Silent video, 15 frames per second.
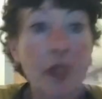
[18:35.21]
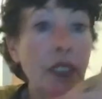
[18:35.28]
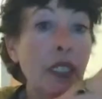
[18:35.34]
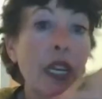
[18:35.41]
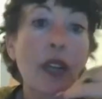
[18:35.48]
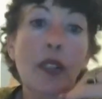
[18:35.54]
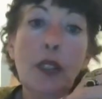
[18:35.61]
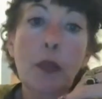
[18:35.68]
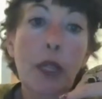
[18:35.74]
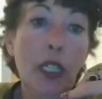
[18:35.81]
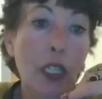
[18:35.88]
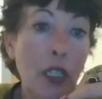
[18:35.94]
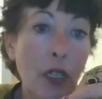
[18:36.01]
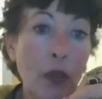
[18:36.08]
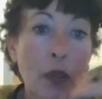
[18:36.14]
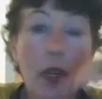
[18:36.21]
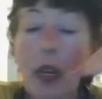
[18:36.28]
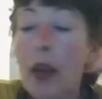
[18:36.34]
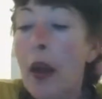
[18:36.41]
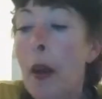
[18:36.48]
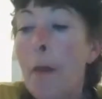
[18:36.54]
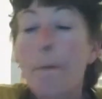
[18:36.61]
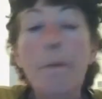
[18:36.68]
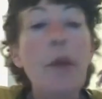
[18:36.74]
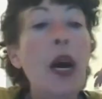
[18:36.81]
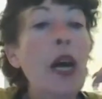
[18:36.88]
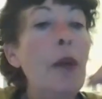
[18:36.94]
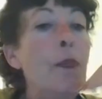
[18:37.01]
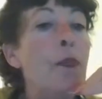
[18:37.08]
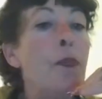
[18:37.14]
It scares me too,
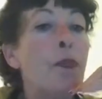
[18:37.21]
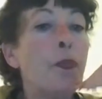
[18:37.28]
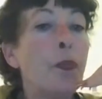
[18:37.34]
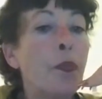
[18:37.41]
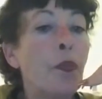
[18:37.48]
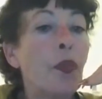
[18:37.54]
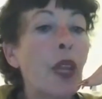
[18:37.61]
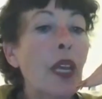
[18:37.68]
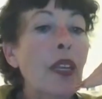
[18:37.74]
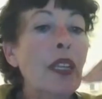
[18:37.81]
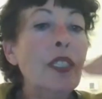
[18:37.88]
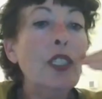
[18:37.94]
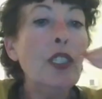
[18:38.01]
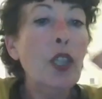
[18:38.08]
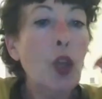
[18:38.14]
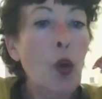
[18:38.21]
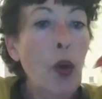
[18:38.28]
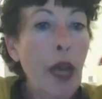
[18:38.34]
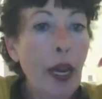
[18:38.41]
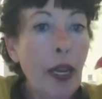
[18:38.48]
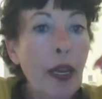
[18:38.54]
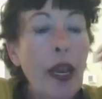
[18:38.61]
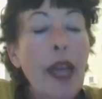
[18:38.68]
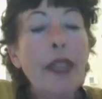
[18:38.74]
but it's the quick.